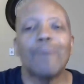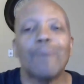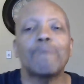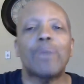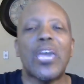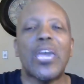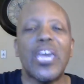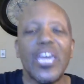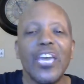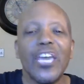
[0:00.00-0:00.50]

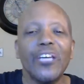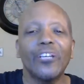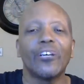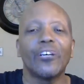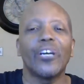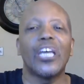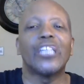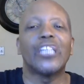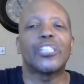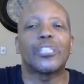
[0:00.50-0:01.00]

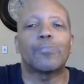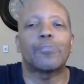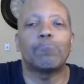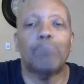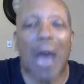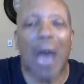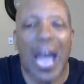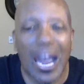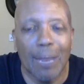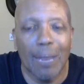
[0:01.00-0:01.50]
Peter,
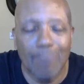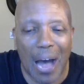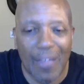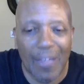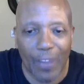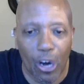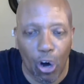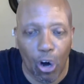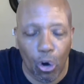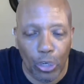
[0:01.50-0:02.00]
inspired by
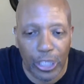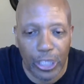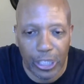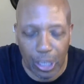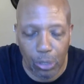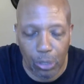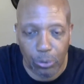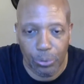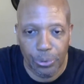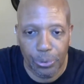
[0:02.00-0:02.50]
the Holy
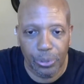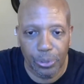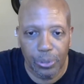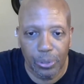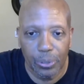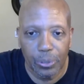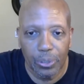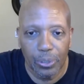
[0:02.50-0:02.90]
Ghost,